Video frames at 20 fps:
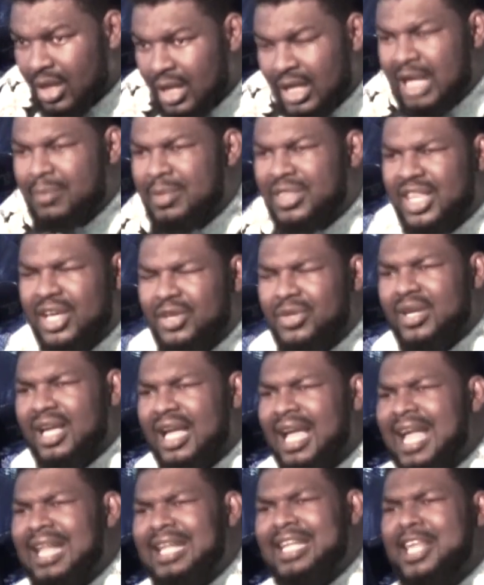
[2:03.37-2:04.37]
Let me tell you,
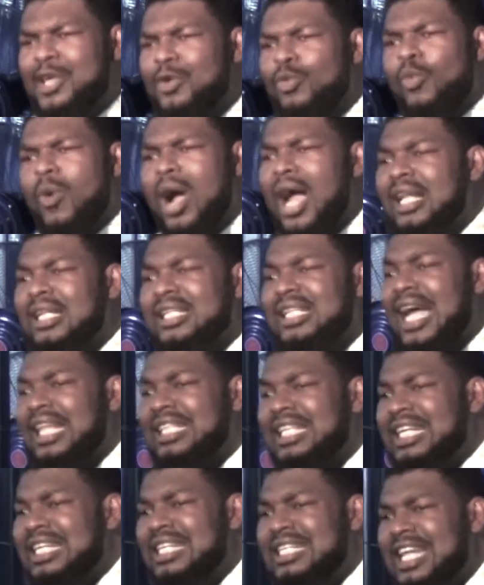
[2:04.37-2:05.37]
anyone
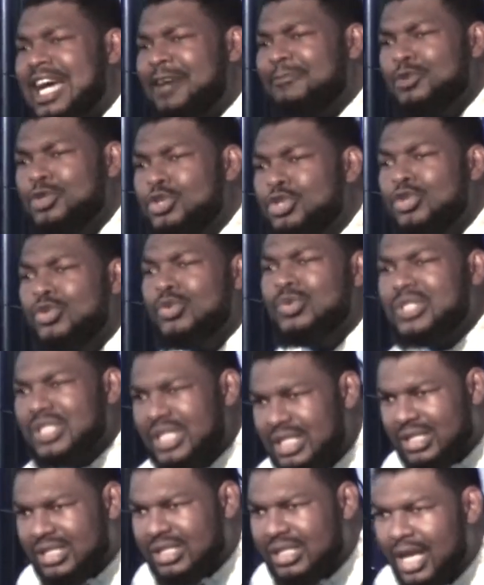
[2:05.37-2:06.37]
that the devil
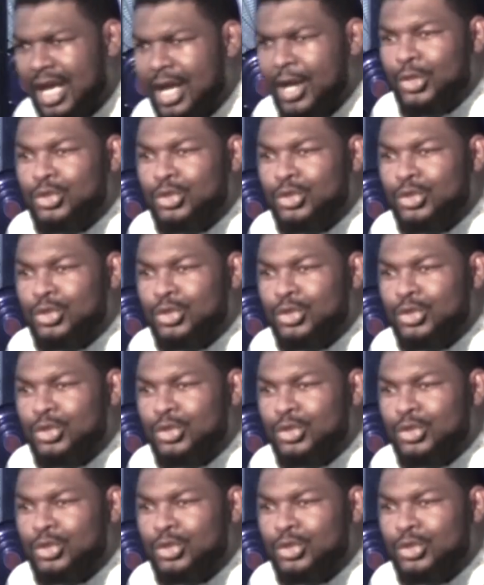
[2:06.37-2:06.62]
uses